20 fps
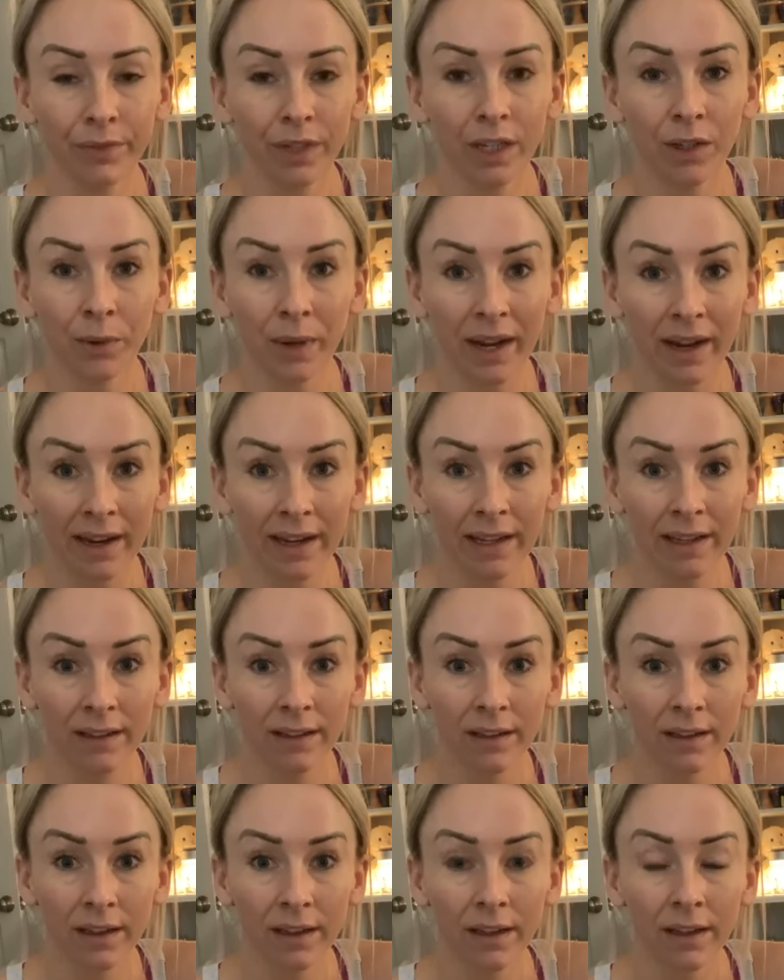Okay?
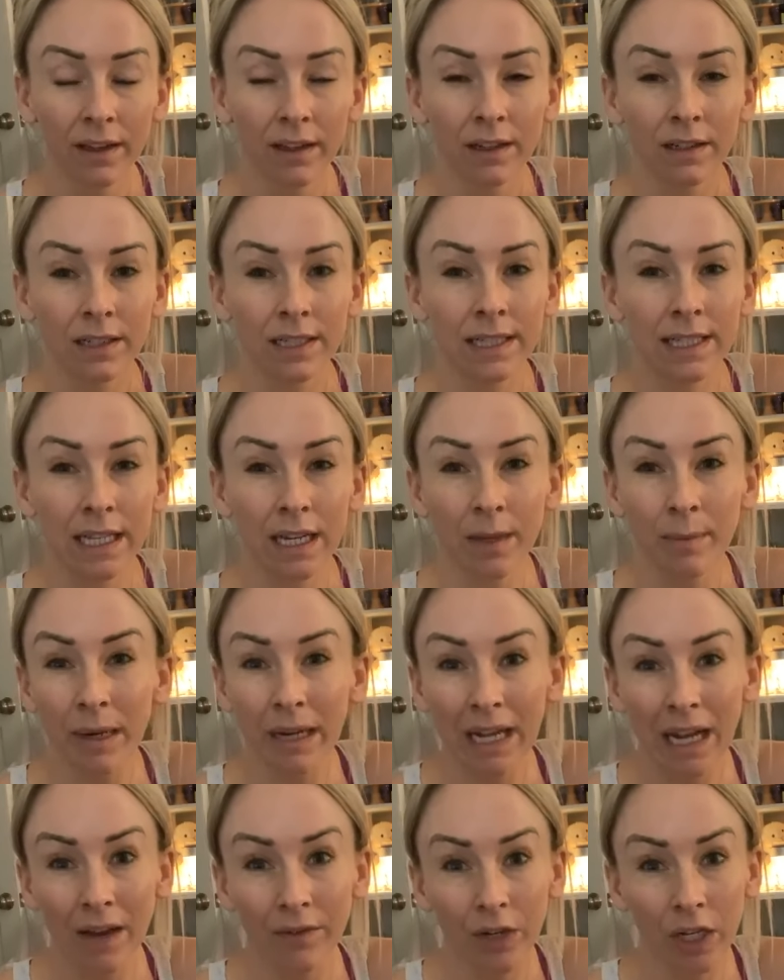Does
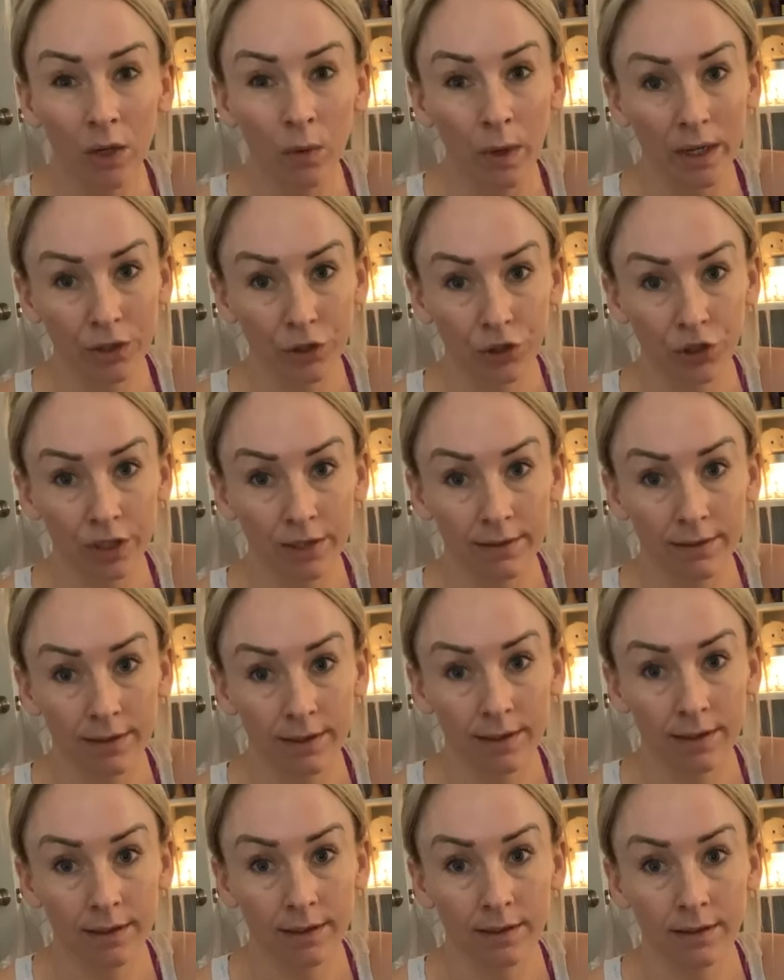anybody have any
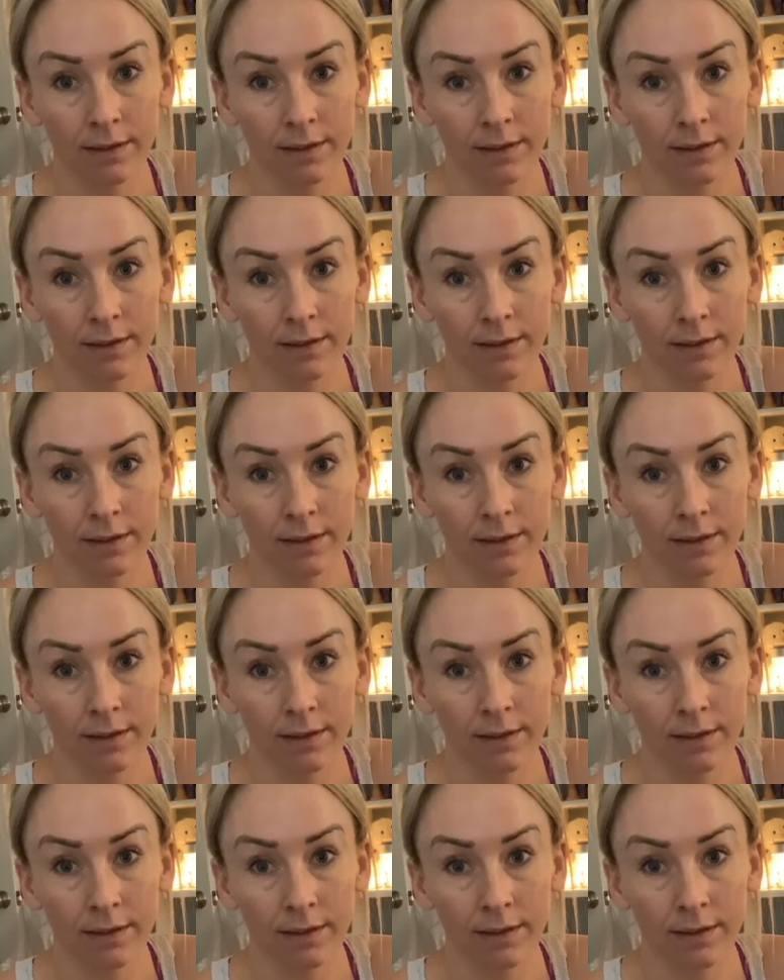questions?